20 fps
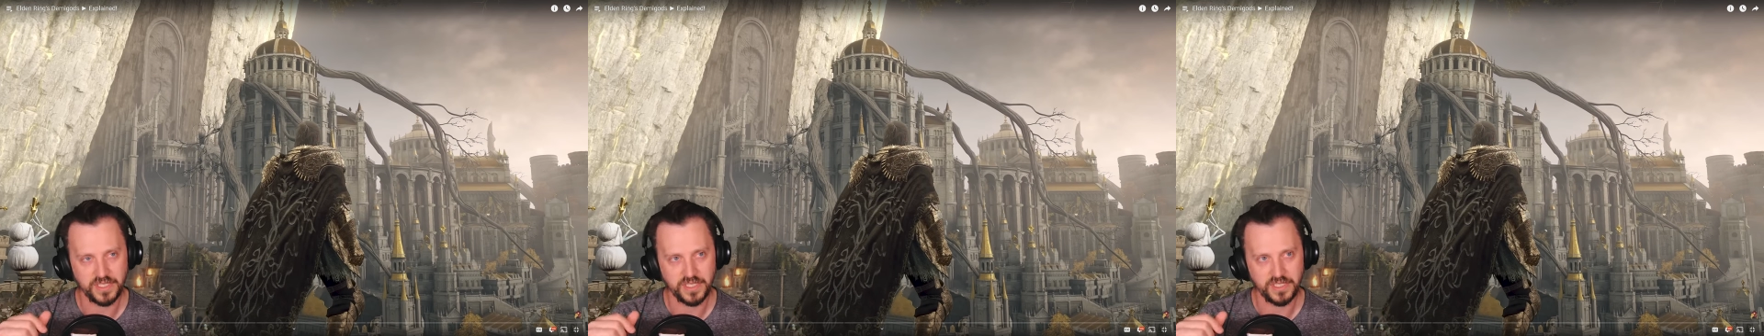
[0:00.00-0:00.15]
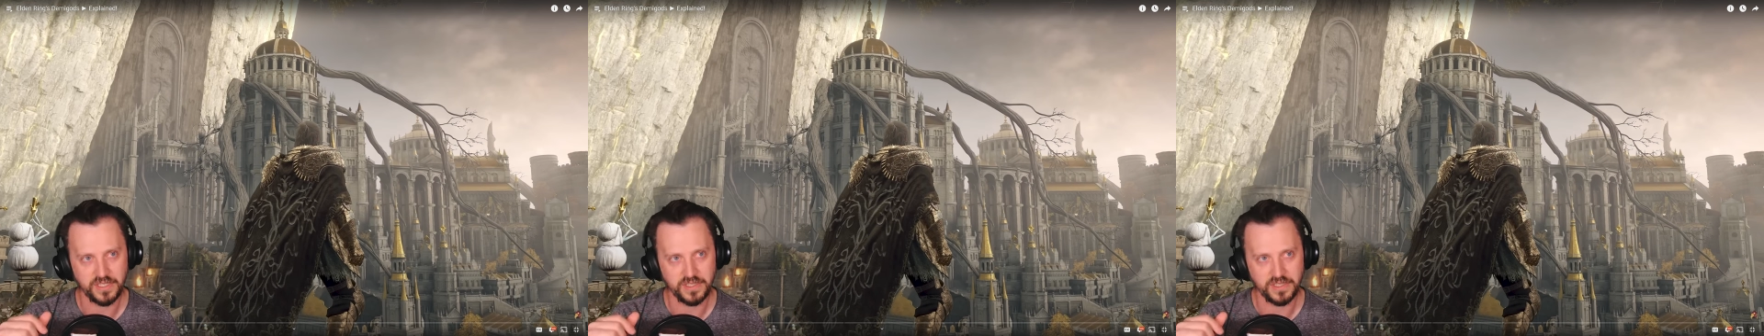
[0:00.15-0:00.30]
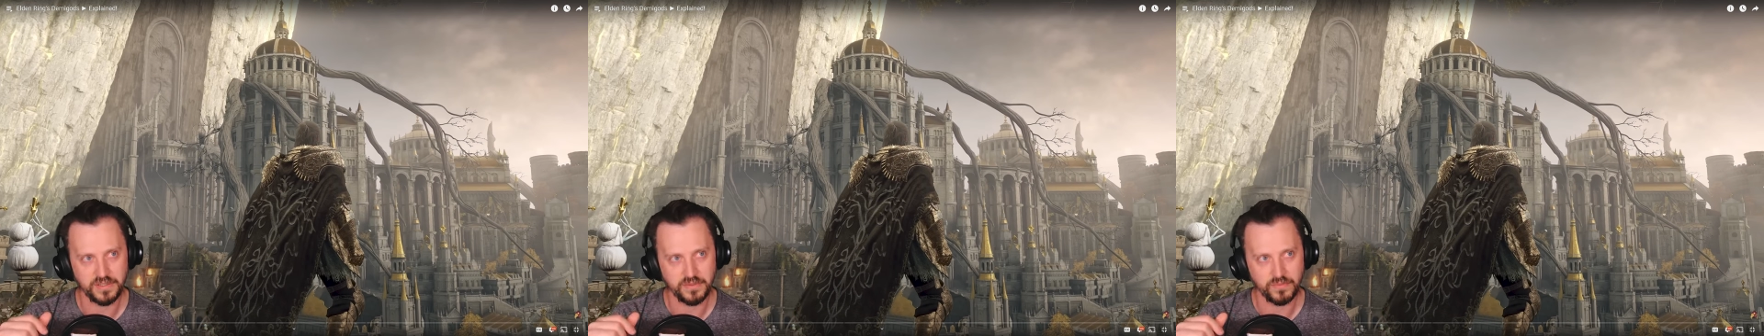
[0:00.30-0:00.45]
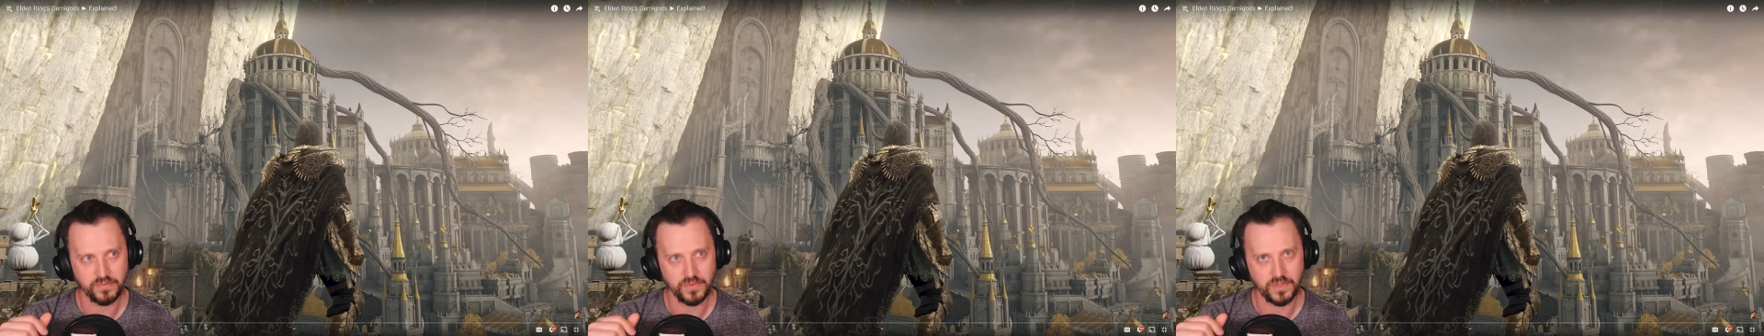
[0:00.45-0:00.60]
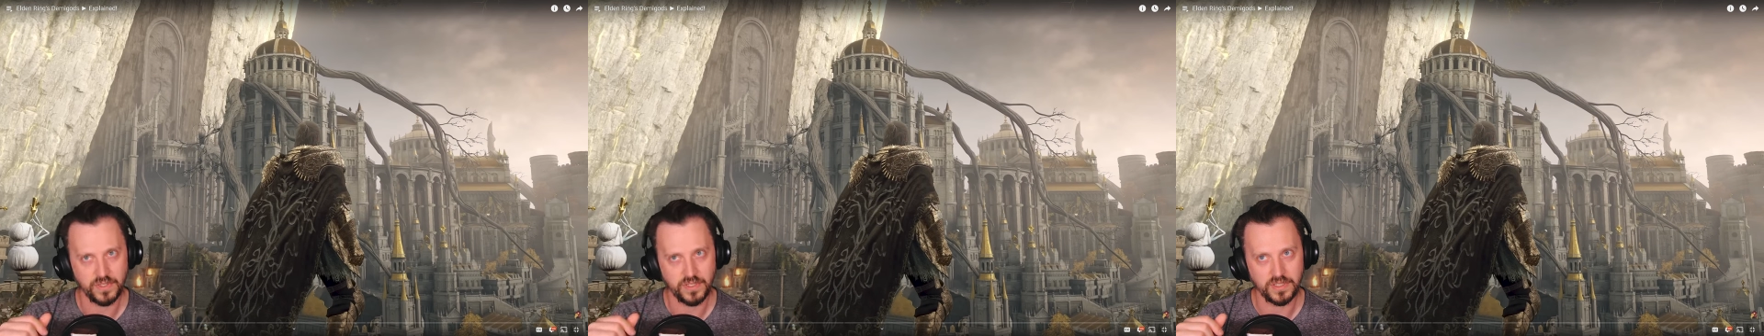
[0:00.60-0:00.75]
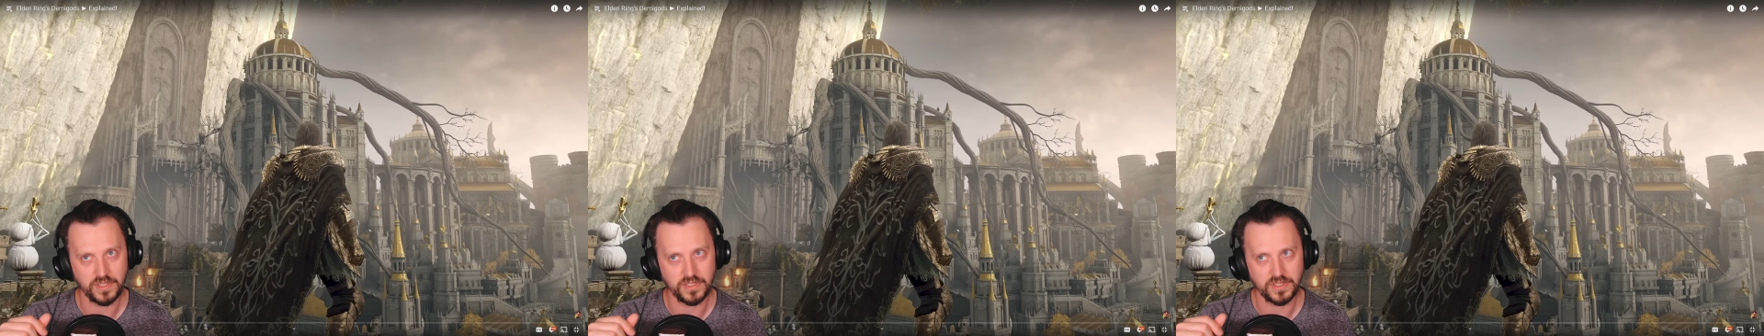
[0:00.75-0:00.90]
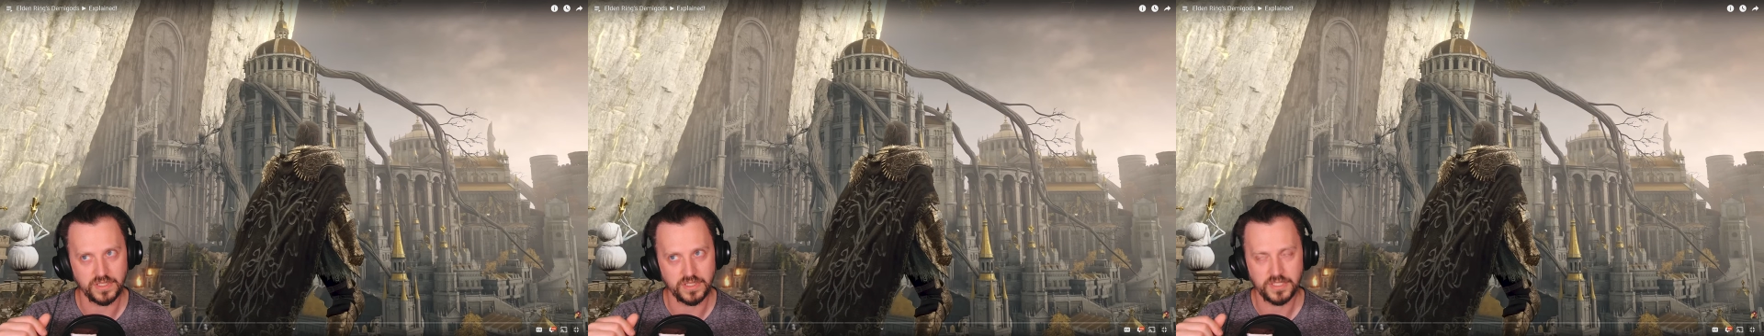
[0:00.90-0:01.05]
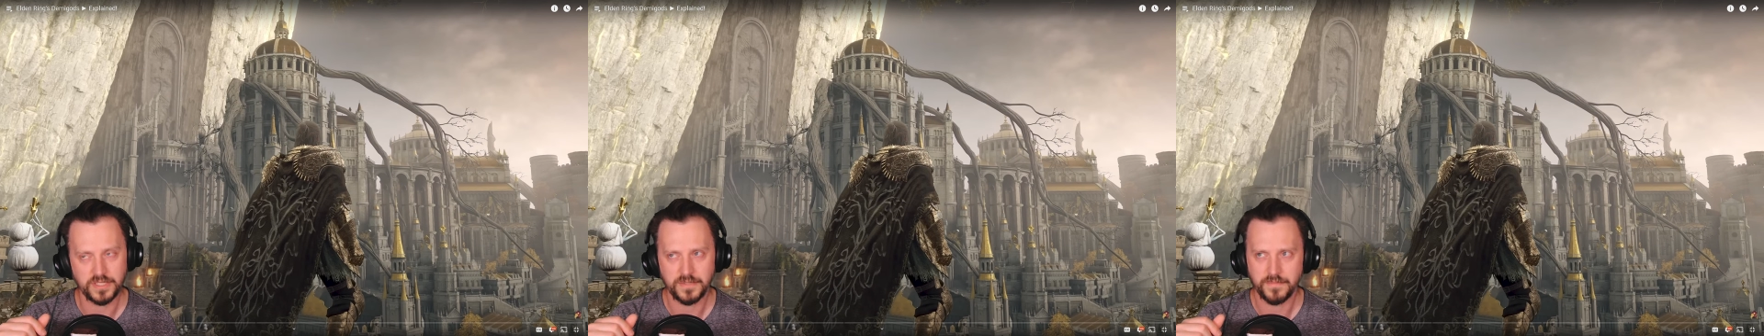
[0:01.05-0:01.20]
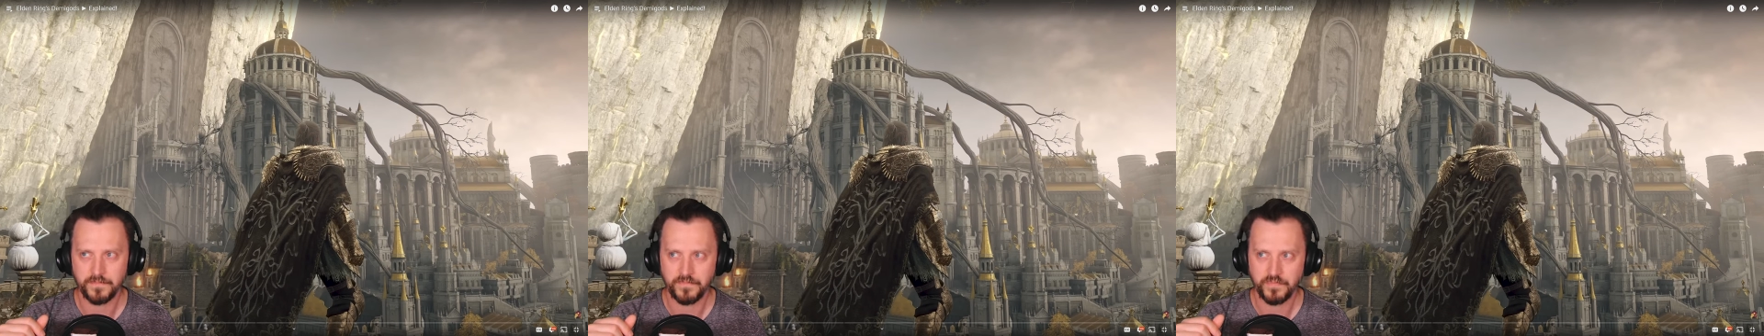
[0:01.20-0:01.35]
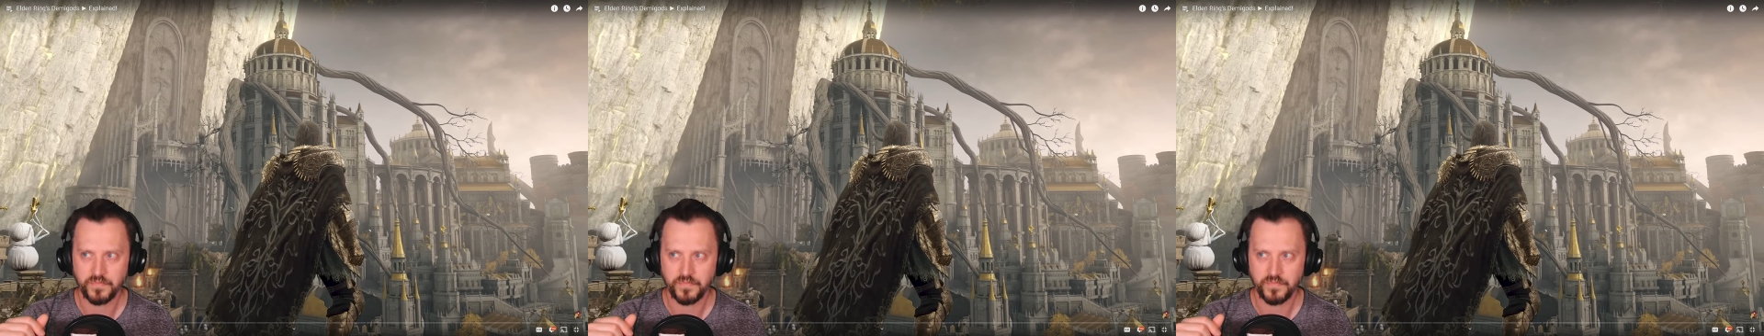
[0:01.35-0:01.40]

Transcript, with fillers: he was